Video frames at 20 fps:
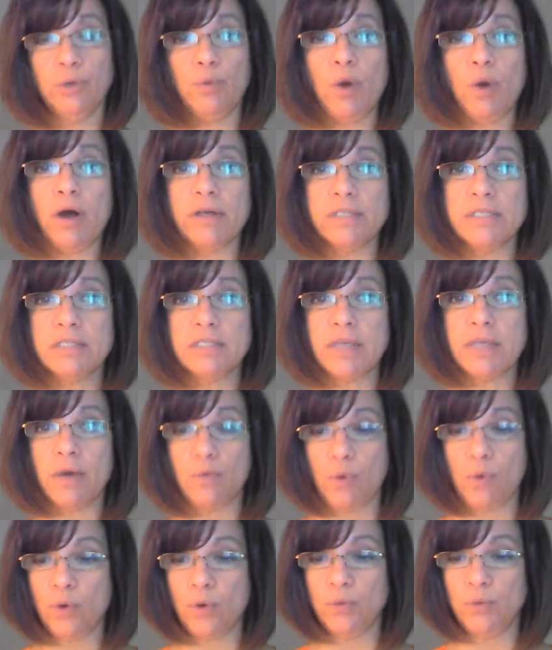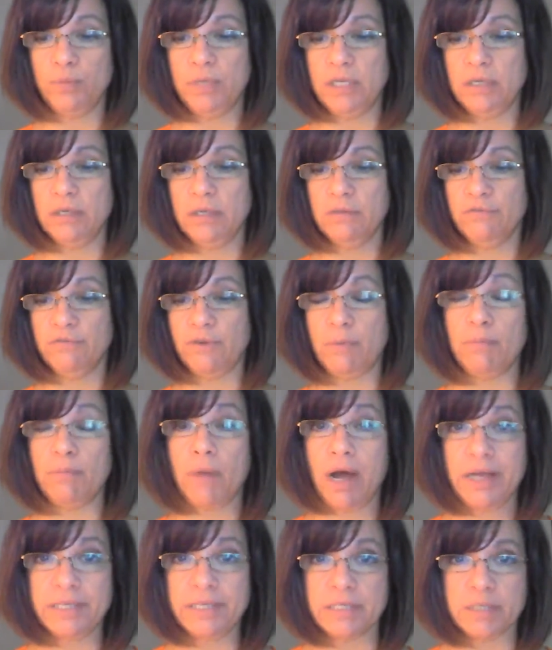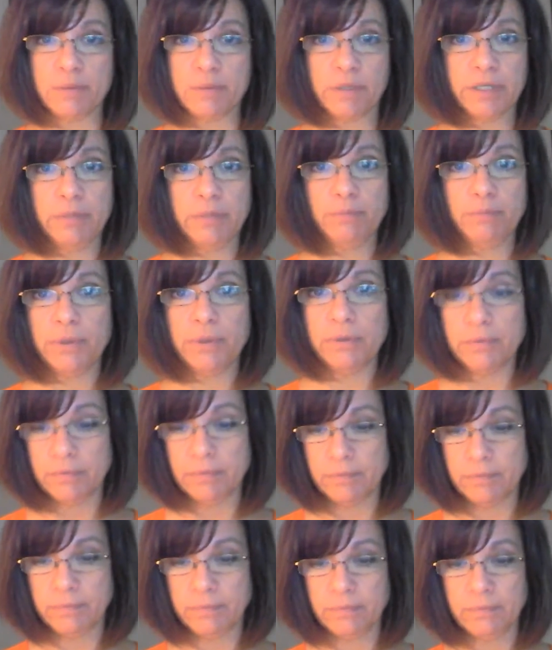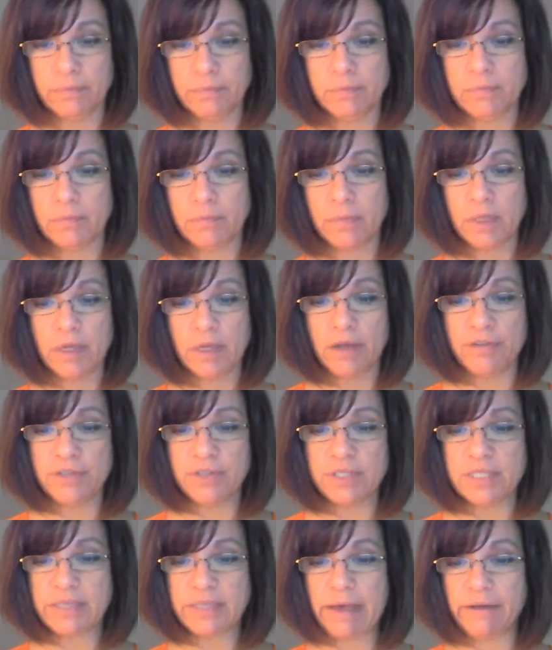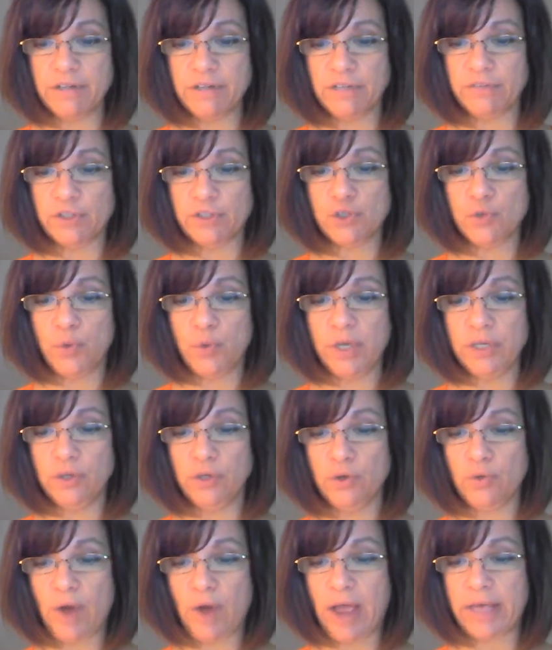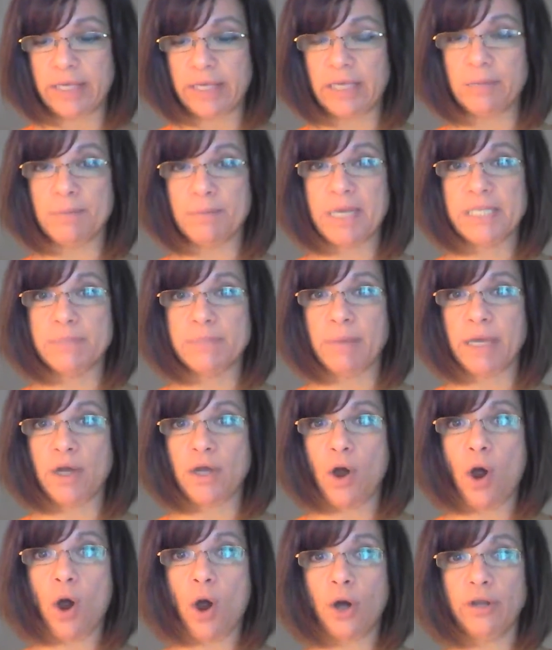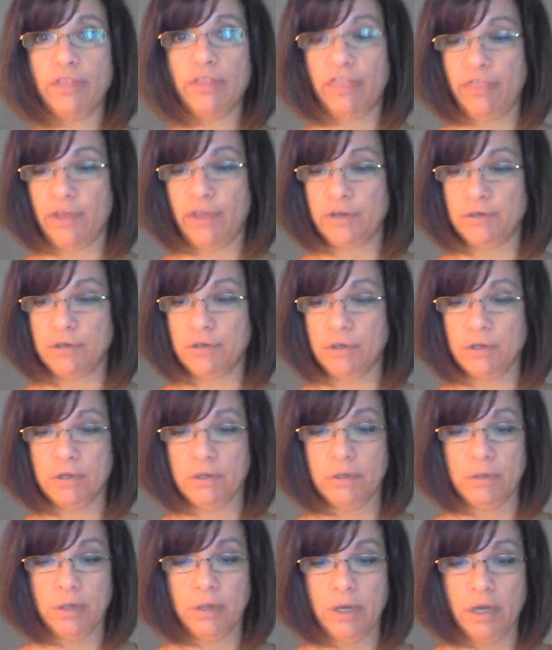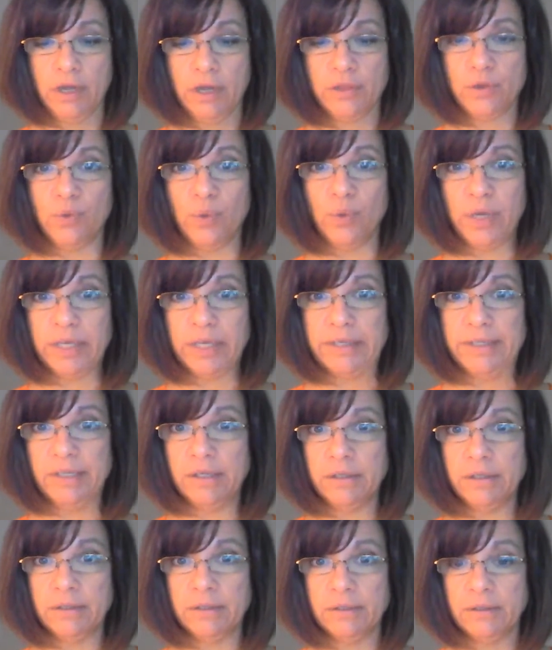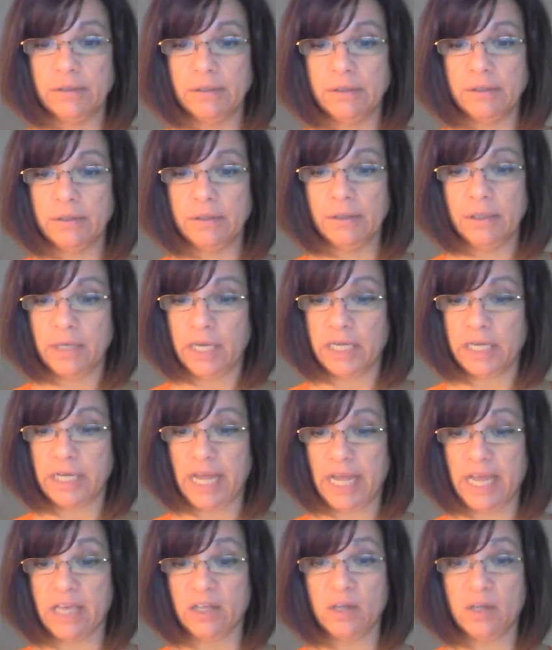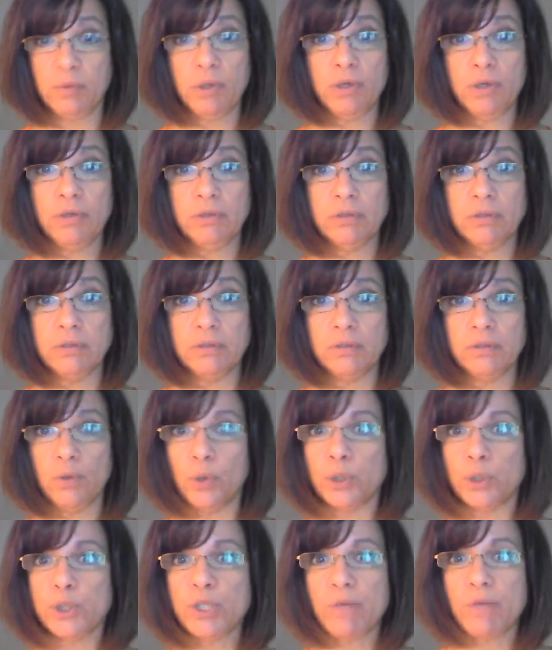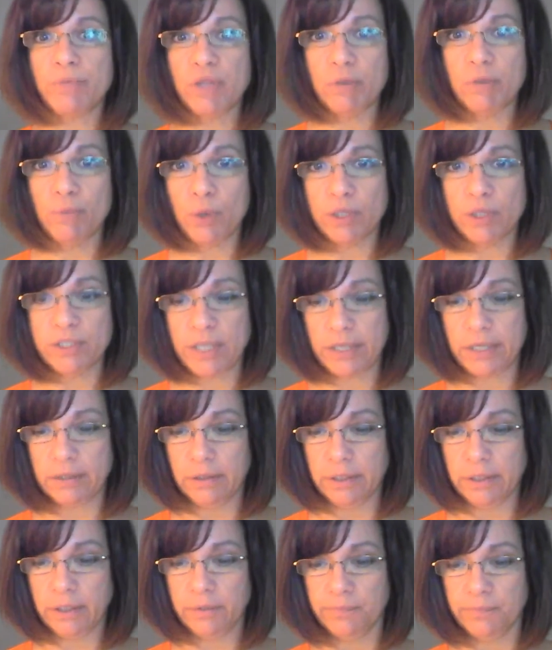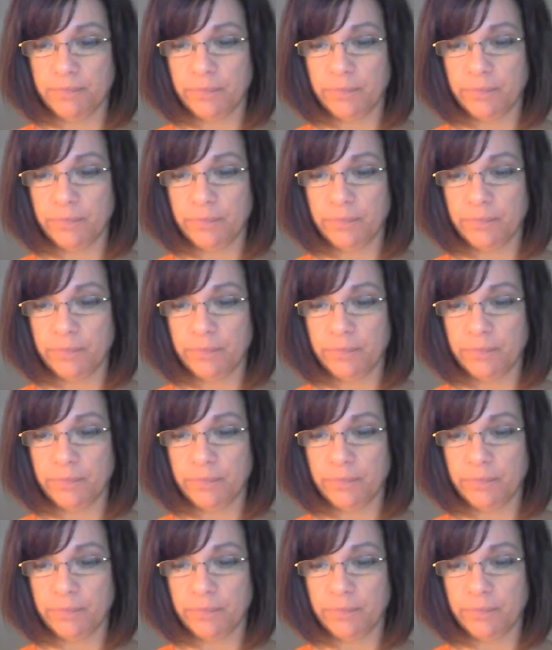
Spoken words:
it was that woke me from my sleep. The sound of a twig cracking makes my heart thunder. The wind? An animal? Or something more deadly?